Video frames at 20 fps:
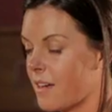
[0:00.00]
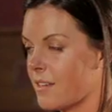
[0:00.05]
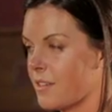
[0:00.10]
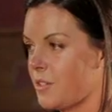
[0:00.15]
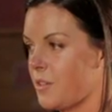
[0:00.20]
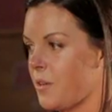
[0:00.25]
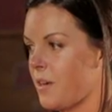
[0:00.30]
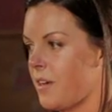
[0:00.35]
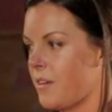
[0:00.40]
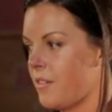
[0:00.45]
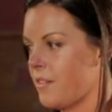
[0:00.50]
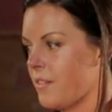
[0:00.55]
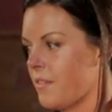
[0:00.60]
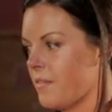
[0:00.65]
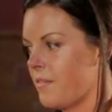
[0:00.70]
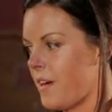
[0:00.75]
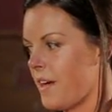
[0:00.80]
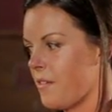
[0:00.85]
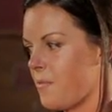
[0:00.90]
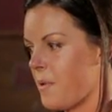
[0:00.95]
got to
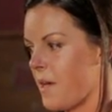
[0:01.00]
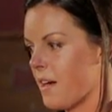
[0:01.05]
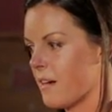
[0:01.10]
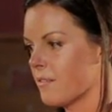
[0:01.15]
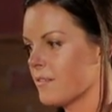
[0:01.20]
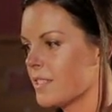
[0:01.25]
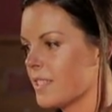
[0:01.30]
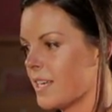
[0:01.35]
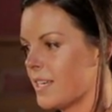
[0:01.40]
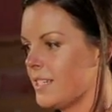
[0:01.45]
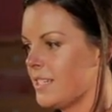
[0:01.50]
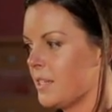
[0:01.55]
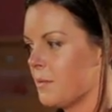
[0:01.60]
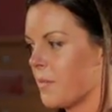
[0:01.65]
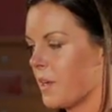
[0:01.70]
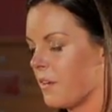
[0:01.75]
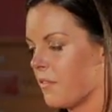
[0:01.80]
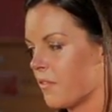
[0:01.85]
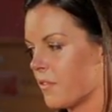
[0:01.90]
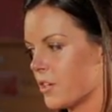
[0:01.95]
105 pounds and I did
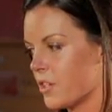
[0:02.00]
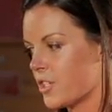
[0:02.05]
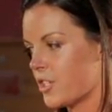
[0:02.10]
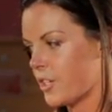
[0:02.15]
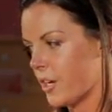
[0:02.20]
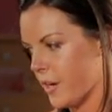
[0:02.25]
my first